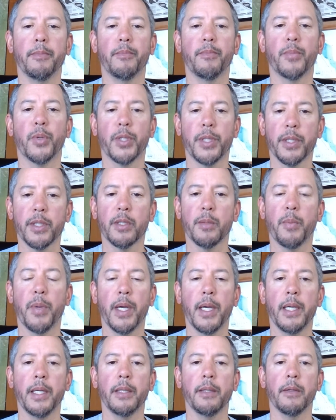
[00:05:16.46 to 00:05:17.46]

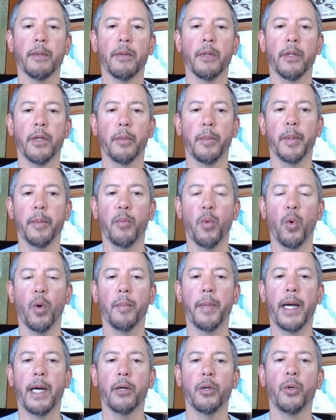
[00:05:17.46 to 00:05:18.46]
participate a little bit more
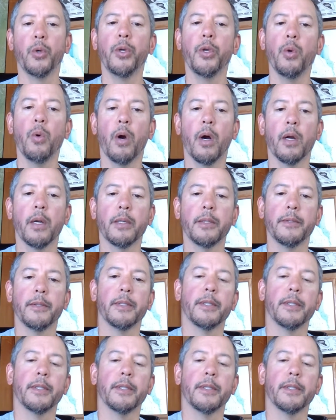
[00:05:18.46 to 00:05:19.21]
about who you are